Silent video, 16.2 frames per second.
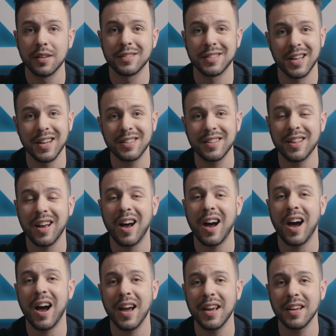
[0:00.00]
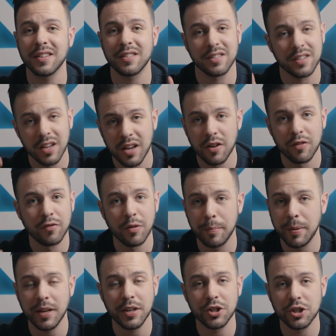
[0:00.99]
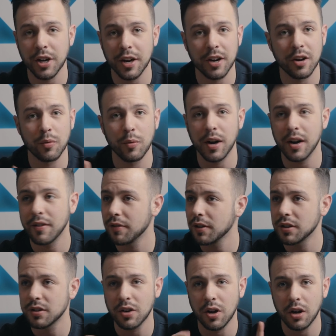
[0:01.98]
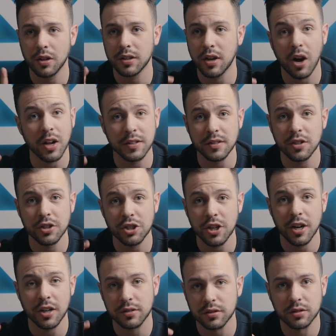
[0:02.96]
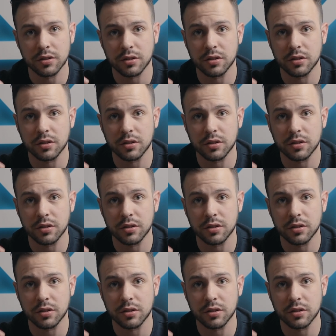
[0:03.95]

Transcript: Set it to the highest repeat shutter, whatever it's called, constant shutter.